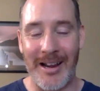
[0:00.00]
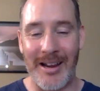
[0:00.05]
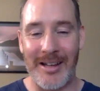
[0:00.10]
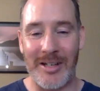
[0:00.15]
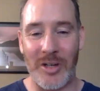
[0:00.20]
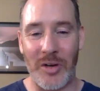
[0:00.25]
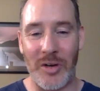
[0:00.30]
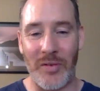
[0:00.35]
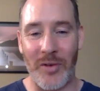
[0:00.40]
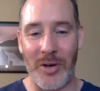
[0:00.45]

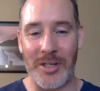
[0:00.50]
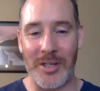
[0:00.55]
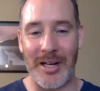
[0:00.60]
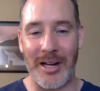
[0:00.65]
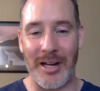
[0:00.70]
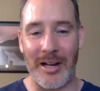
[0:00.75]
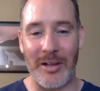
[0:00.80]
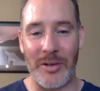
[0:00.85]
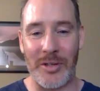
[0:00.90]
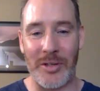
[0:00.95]
So diversity
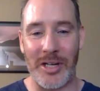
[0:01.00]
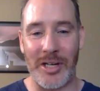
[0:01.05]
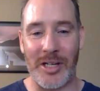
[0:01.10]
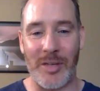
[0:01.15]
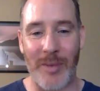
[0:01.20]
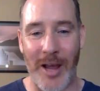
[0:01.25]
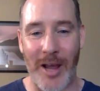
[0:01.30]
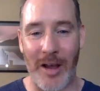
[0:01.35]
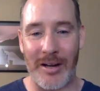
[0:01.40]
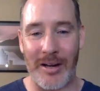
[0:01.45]
and inclusion is
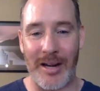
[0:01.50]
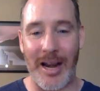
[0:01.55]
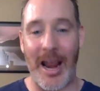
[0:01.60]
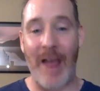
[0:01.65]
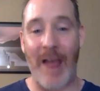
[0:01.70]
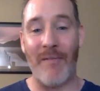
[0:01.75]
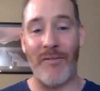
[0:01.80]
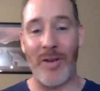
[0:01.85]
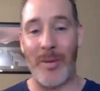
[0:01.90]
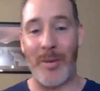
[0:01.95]
about
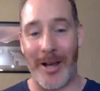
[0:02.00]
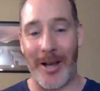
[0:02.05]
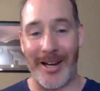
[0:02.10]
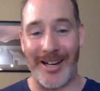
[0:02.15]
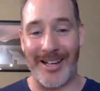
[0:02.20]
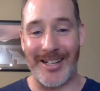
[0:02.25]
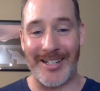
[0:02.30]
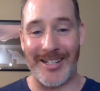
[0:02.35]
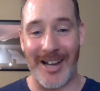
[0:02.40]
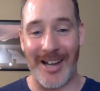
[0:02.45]
everybody.
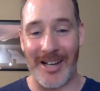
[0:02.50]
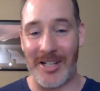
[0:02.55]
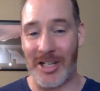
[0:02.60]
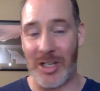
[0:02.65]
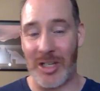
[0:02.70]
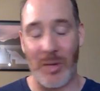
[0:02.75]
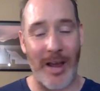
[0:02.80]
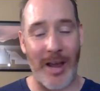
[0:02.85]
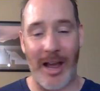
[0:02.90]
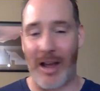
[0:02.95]
It's not
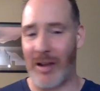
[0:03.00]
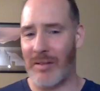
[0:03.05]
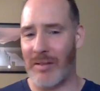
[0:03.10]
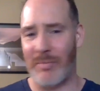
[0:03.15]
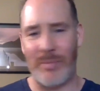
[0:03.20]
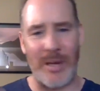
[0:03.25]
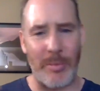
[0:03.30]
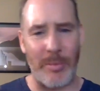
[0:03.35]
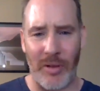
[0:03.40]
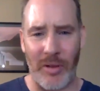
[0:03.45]
just about
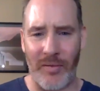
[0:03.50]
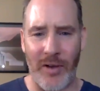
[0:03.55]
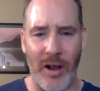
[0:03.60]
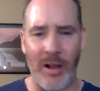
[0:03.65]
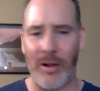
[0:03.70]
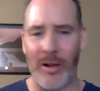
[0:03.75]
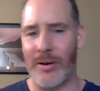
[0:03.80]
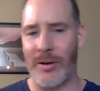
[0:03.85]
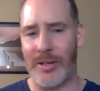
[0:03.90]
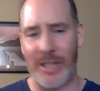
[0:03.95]
people of
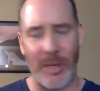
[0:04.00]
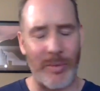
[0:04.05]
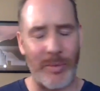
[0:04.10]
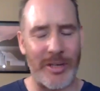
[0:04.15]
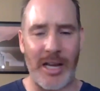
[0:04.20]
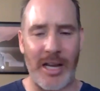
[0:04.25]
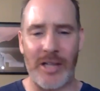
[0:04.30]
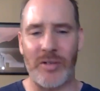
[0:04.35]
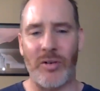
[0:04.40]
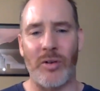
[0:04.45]
color or
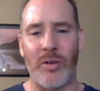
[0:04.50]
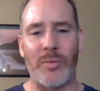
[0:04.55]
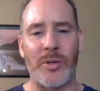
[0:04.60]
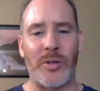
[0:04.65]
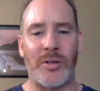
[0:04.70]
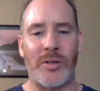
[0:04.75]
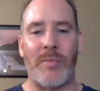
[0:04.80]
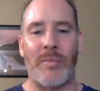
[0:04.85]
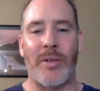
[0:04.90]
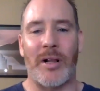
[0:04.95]
stigmatized groups or
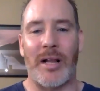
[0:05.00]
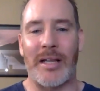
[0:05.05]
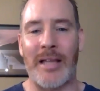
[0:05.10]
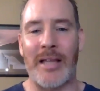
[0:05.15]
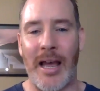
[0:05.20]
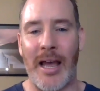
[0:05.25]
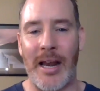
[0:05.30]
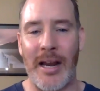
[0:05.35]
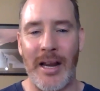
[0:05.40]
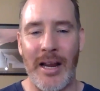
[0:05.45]
something like
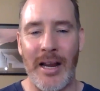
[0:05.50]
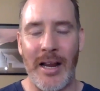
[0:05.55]
that.